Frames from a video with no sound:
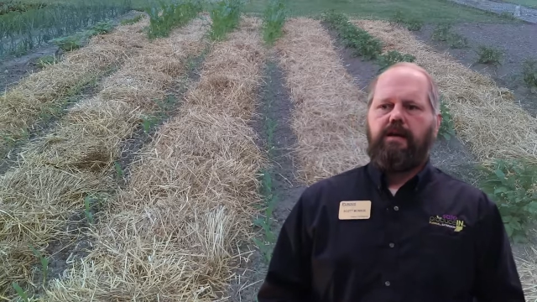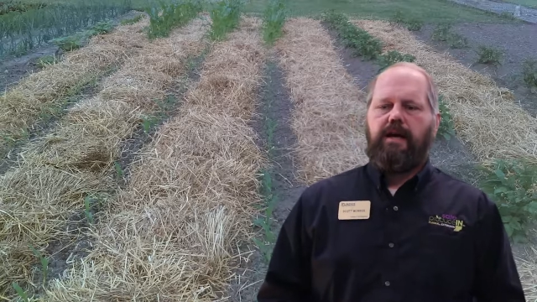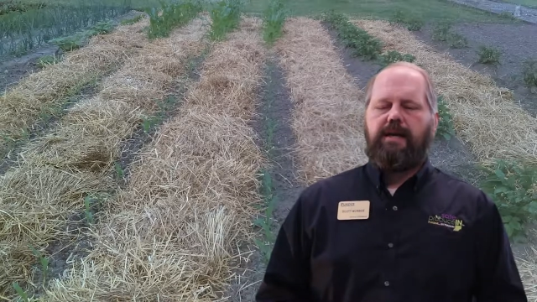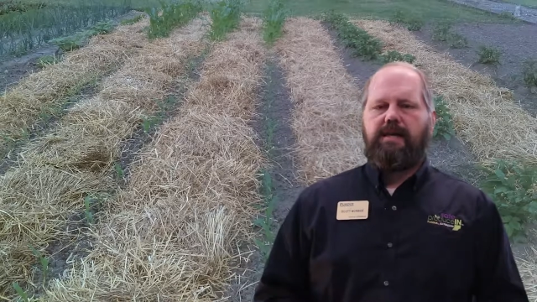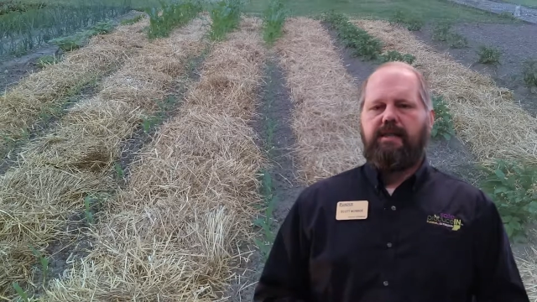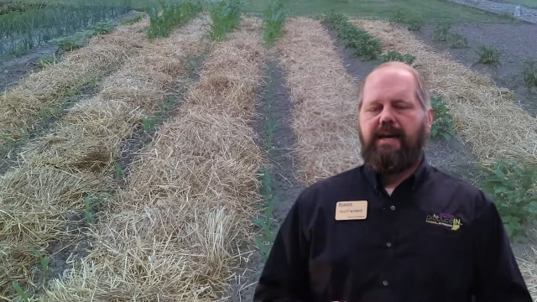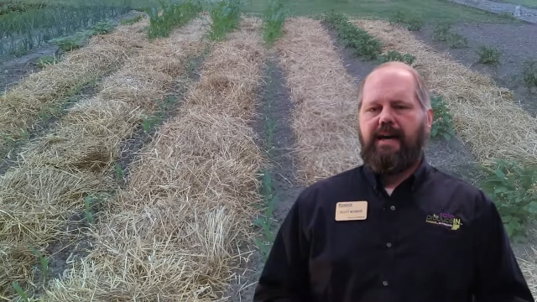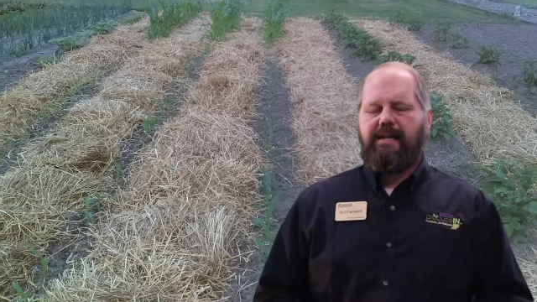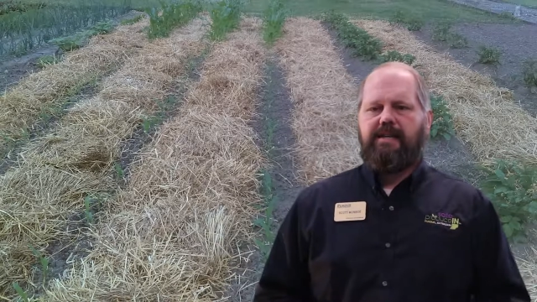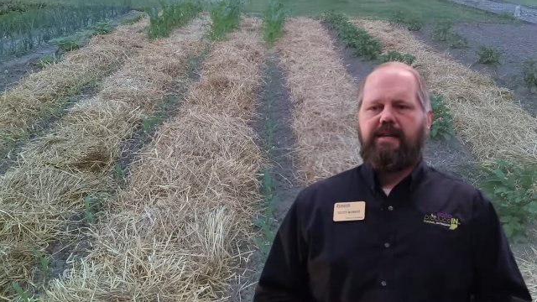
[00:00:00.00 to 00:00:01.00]
Again, the
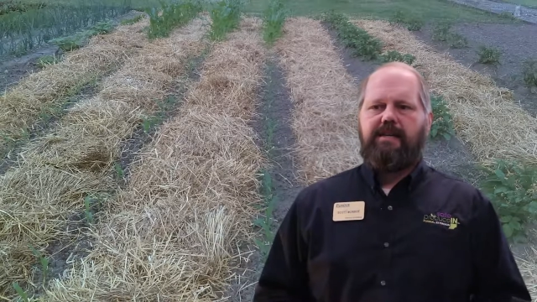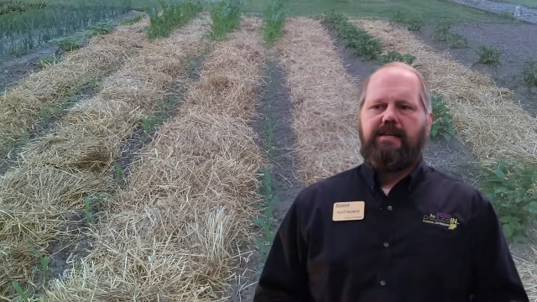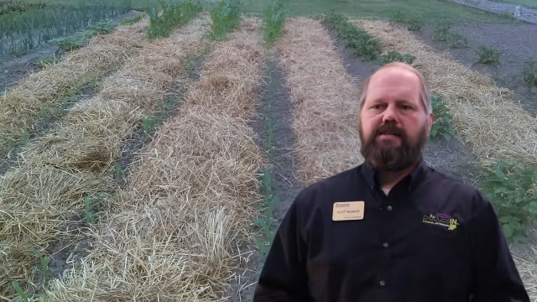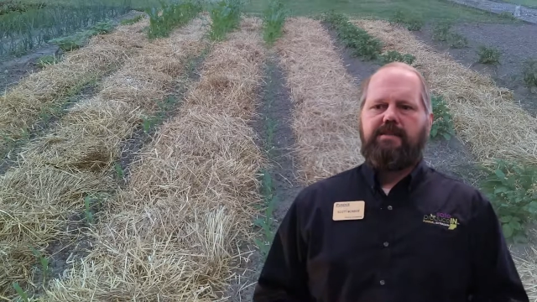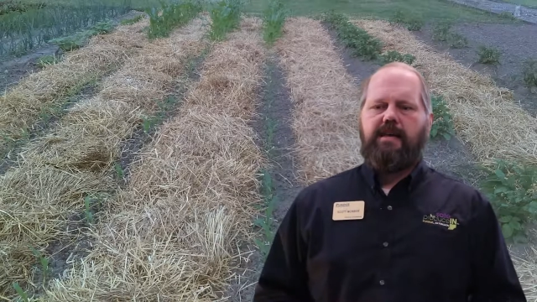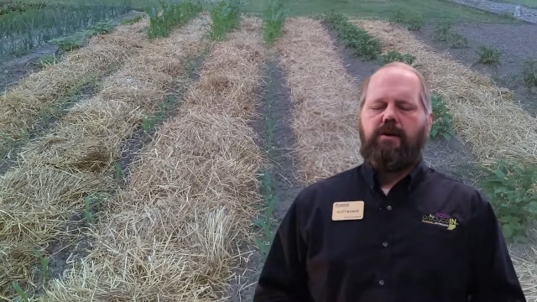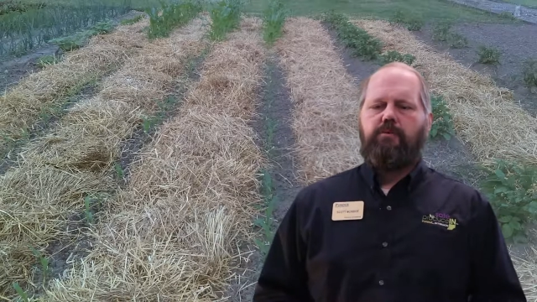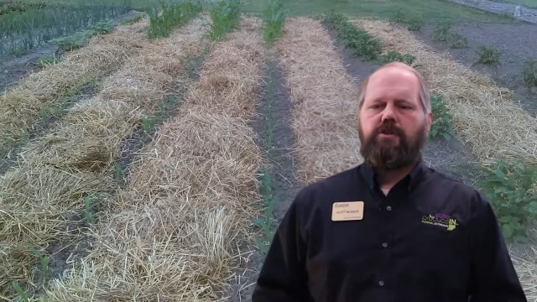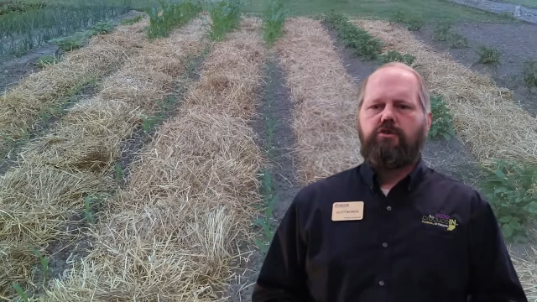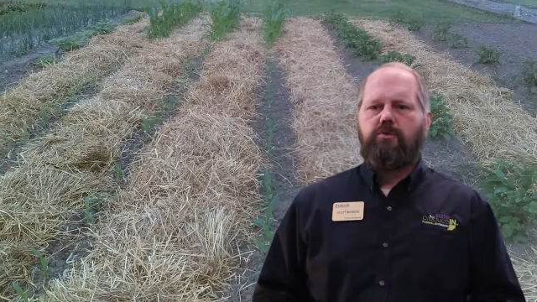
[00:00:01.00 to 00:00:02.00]
idea is that
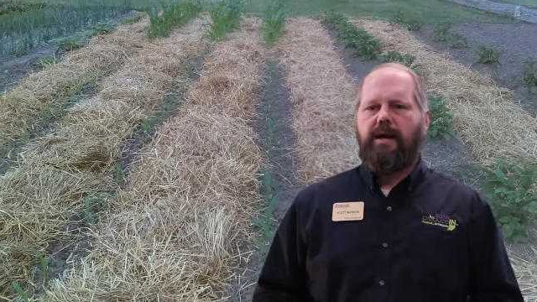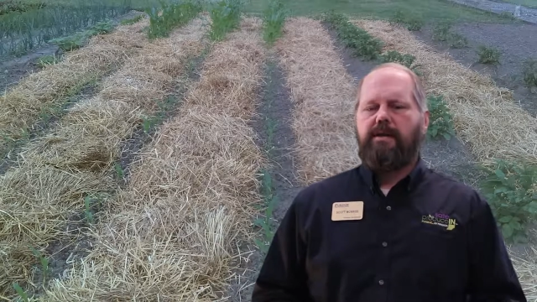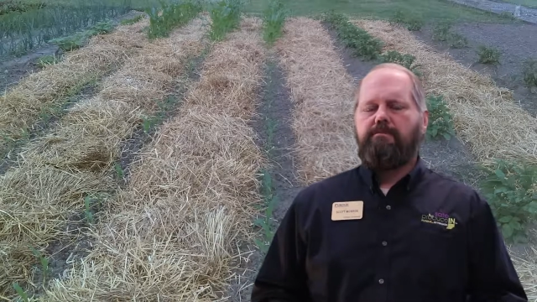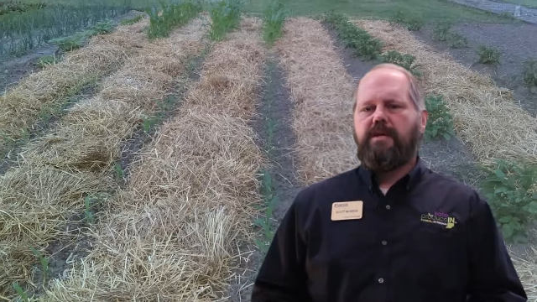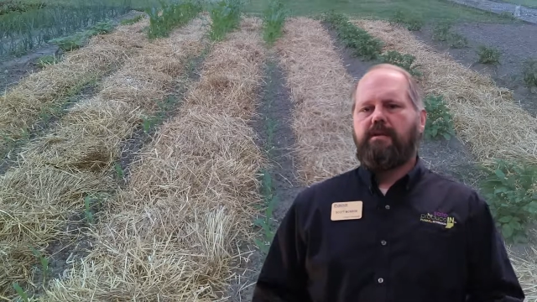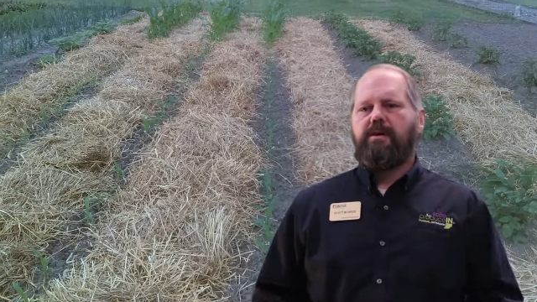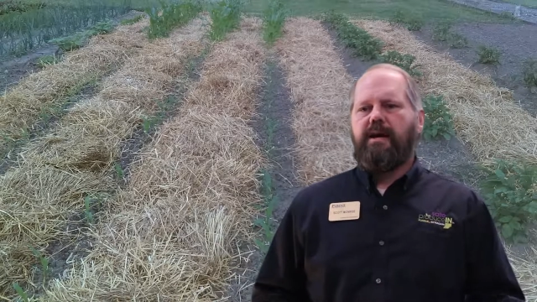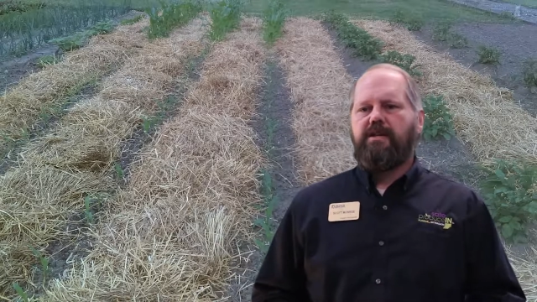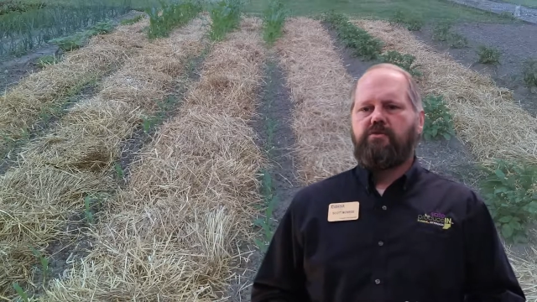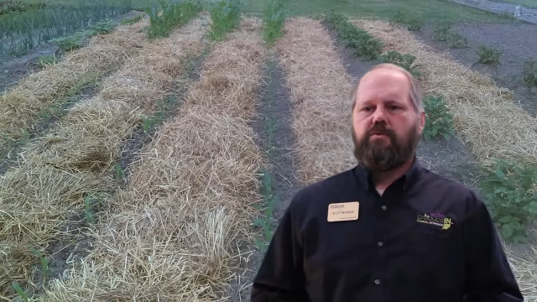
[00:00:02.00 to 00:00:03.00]
we try to
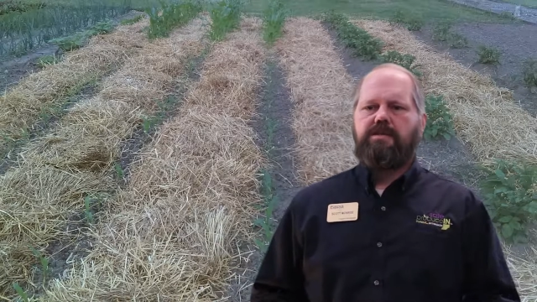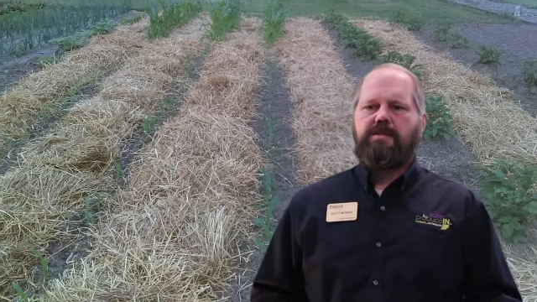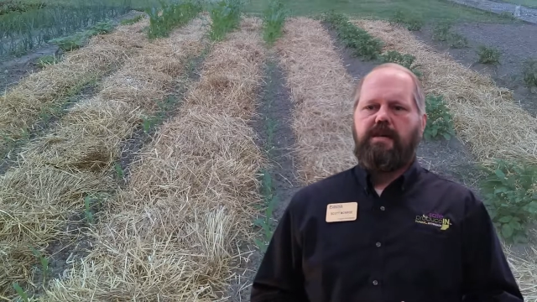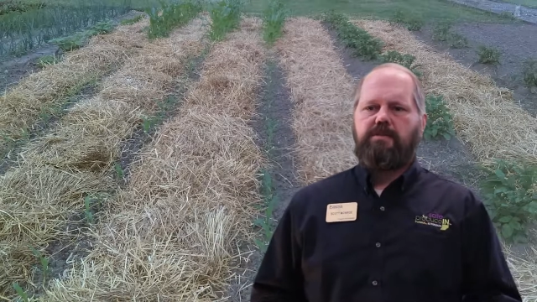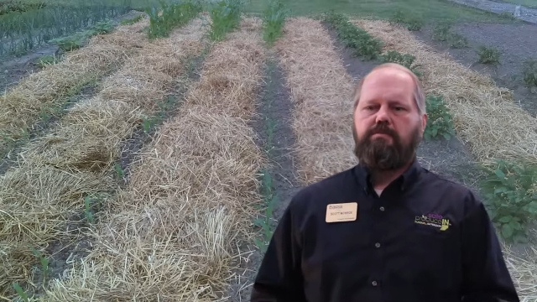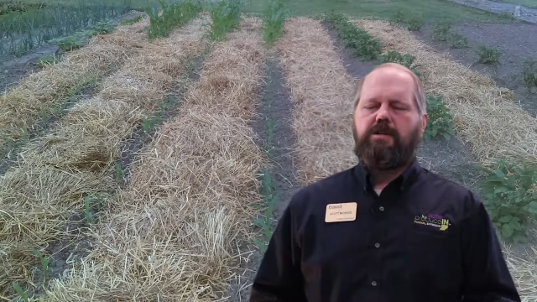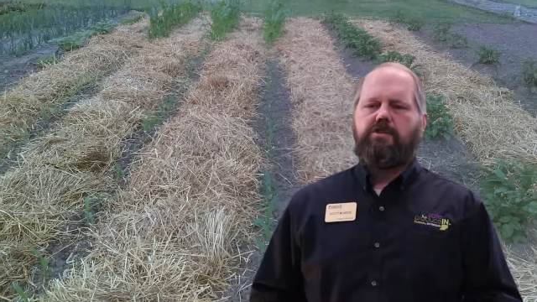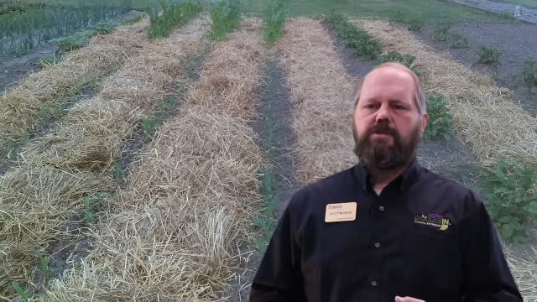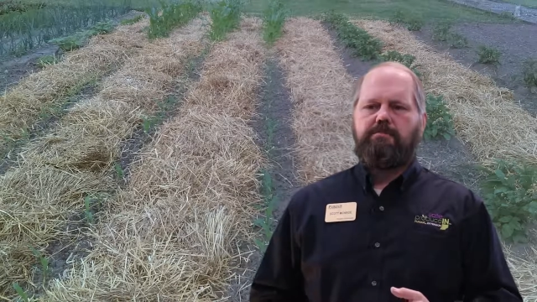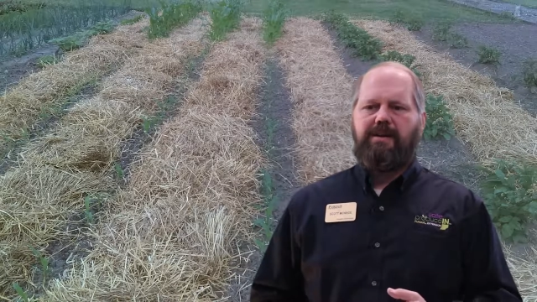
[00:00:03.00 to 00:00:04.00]
minimize risk as much
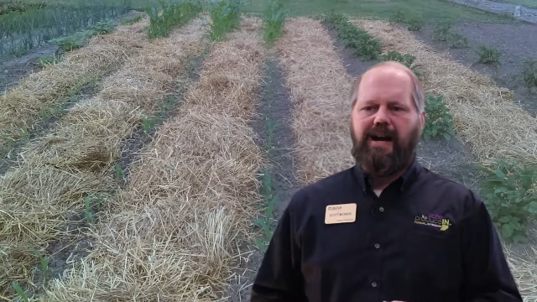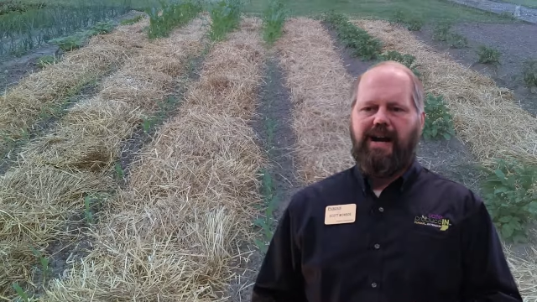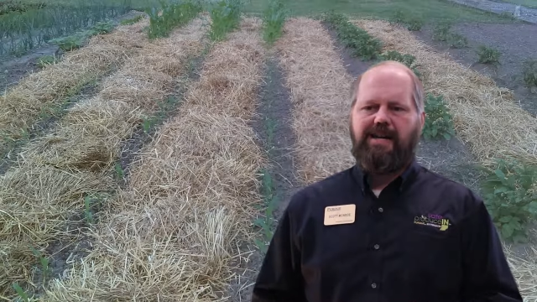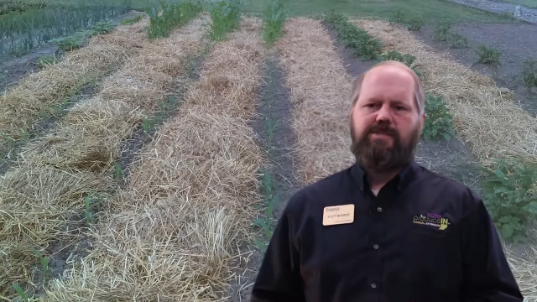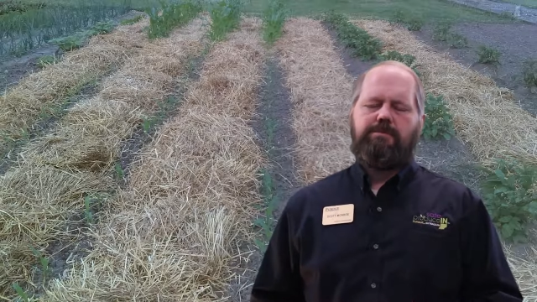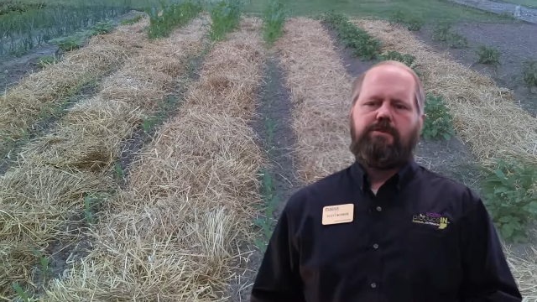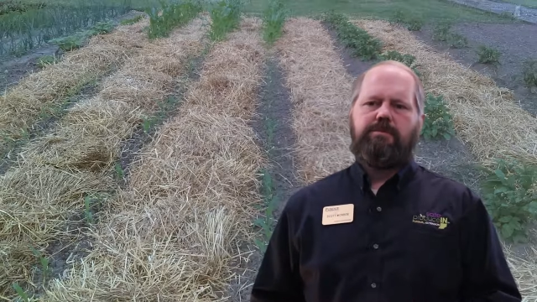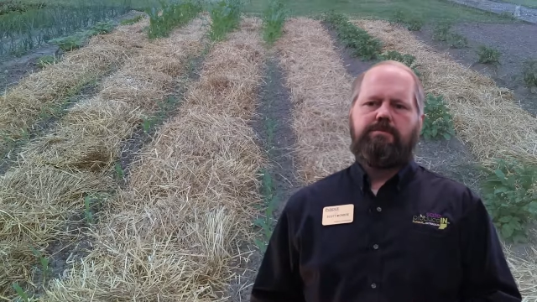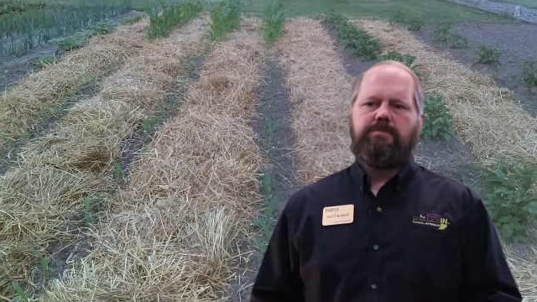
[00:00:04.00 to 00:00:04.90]
as possible.